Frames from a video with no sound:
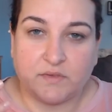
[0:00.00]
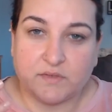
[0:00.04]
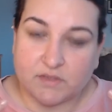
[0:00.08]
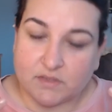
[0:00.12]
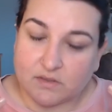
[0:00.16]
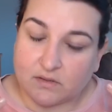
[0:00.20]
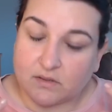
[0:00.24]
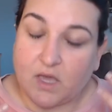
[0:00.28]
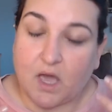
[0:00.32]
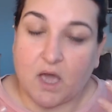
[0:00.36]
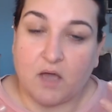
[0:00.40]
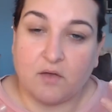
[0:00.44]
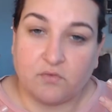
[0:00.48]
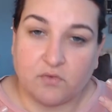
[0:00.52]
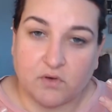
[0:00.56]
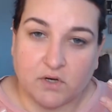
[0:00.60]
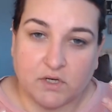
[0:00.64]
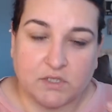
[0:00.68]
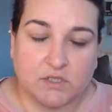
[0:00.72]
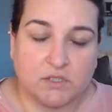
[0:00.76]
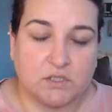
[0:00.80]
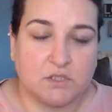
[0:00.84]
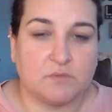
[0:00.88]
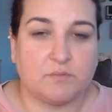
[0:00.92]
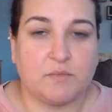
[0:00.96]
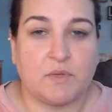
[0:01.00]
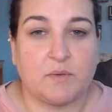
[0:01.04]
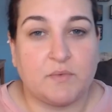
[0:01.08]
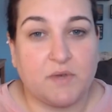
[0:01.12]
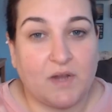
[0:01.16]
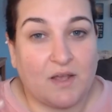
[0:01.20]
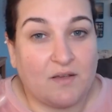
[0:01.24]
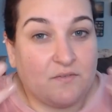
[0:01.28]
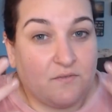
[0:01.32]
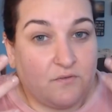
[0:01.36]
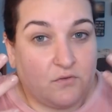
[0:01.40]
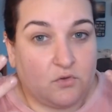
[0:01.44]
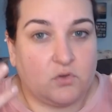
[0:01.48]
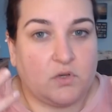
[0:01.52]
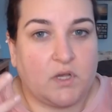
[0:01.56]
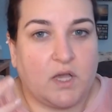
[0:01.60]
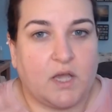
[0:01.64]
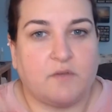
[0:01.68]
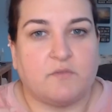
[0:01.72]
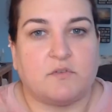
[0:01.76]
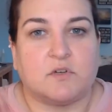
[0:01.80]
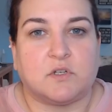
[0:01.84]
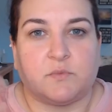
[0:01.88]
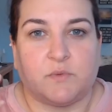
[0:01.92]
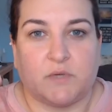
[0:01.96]
coverage, maybe not full
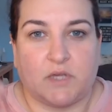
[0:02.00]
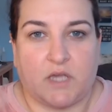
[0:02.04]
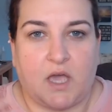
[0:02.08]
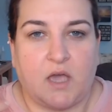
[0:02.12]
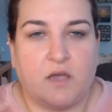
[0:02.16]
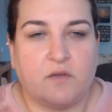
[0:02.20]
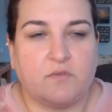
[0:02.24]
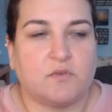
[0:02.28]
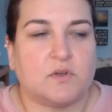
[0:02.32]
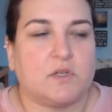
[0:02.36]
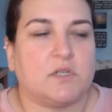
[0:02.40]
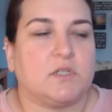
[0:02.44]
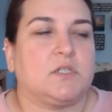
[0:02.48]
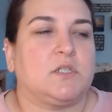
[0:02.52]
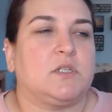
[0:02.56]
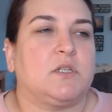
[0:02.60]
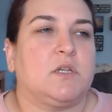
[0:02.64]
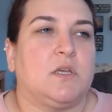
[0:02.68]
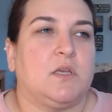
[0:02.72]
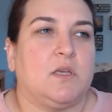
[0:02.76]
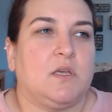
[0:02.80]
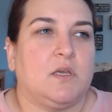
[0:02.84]
coverage, but coverage,